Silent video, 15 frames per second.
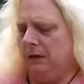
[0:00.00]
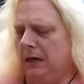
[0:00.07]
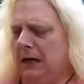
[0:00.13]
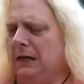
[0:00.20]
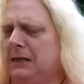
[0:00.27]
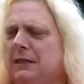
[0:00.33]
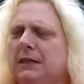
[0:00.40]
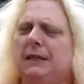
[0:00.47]

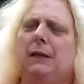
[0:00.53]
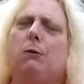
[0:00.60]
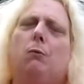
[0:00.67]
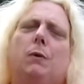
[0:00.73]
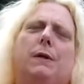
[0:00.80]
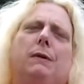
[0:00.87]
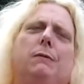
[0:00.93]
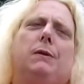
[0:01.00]
constantly are
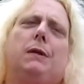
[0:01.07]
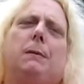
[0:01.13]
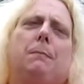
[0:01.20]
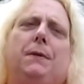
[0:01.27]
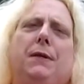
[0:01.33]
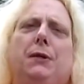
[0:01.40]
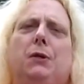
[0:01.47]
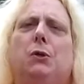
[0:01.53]
working with
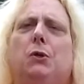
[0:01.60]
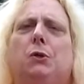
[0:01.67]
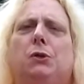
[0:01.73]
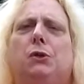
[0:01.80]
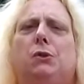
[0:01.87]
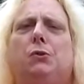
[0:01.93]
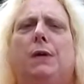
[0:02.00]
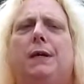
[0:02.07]

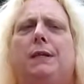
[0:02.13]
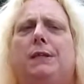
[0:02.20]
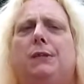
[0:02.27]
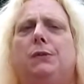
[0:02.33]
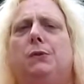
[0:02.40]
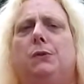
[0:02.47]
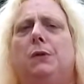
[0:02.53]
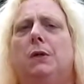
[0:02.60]
computers, trying
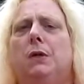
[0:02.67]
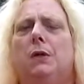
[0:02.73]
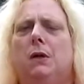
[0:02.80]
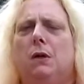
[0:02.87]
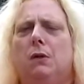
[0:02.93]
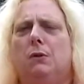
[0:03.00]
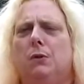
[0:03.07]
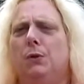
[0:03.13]
to
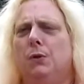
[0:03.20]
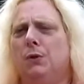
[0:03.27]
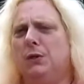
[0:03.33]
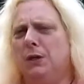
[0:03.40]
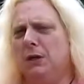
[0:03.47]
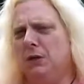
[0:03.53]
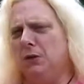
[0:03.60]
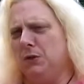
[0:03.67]
learn
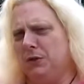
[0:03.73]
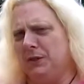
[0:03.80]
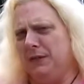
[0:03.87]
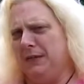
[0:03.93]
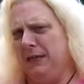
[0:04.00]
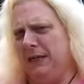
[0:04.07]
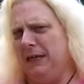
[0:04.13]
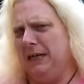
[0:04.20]
to
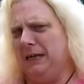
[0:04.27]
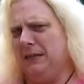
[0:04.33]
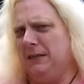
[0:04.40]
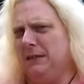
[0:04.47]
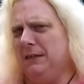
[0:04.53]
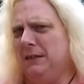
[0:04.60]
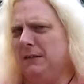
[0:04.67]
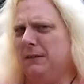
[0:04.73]

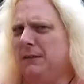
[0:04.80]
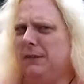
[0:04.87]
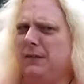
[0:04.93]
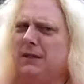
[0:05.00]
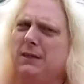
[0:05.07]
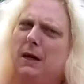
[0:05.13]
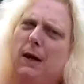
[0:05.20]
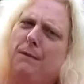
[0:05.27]
understand the
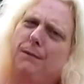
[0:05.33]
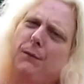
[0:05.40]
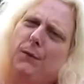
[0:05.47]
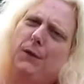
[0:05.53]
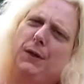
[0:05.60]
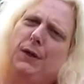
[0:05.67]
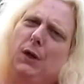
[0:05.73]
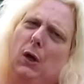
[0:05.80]

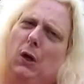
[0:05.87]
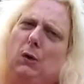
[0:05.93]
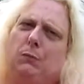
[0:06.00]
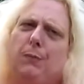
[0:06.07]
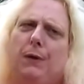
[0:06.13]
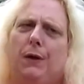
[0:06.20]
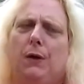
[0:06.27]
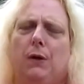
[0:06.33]
software and the
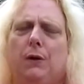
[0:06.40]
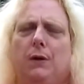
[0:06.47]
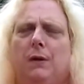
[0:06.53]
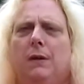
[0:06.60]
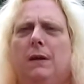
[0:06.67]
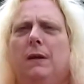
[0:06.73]
hardware